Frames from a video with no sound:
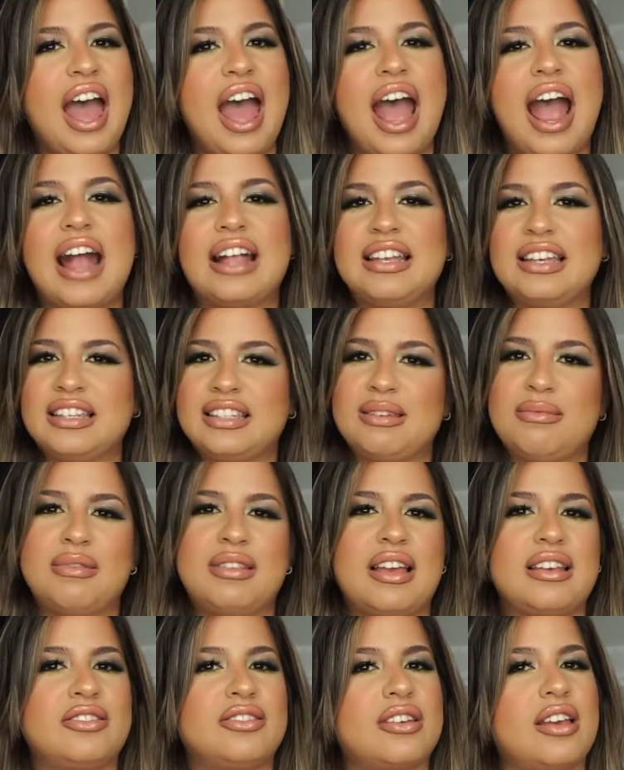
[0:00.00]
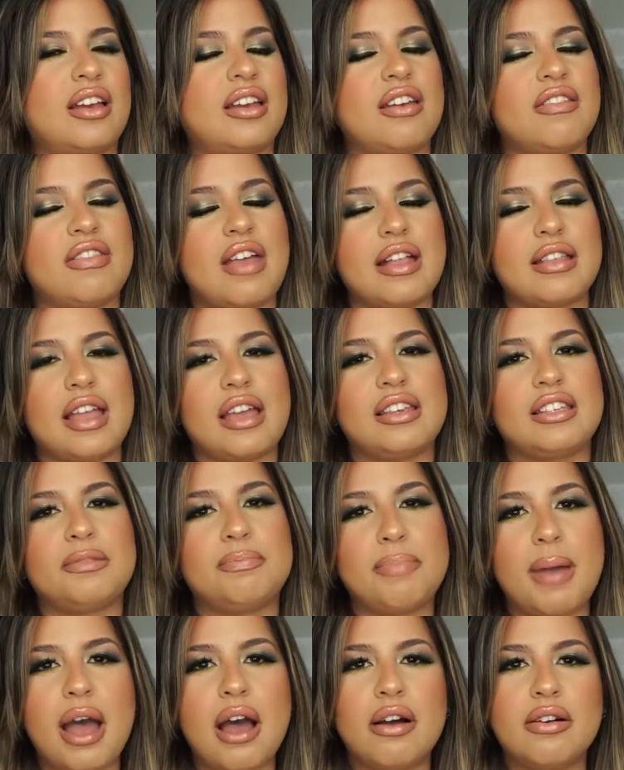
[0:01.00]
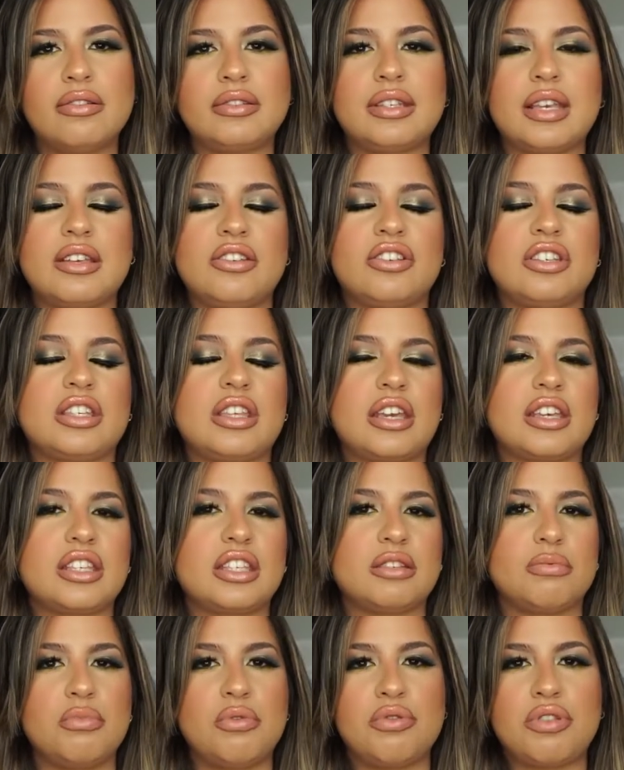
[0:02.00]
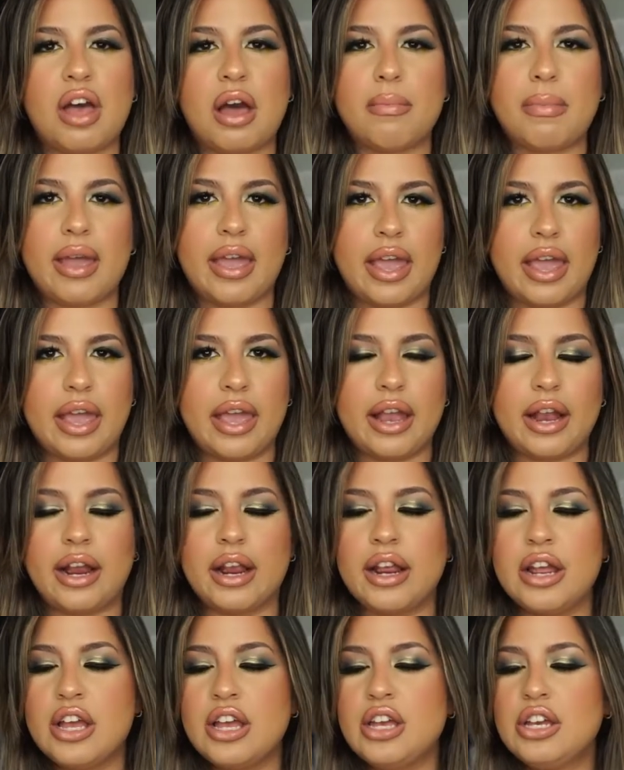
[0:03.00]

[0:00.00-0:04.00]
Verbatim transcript: I need something that's gonna give that nice balance and just like smooth out my hair.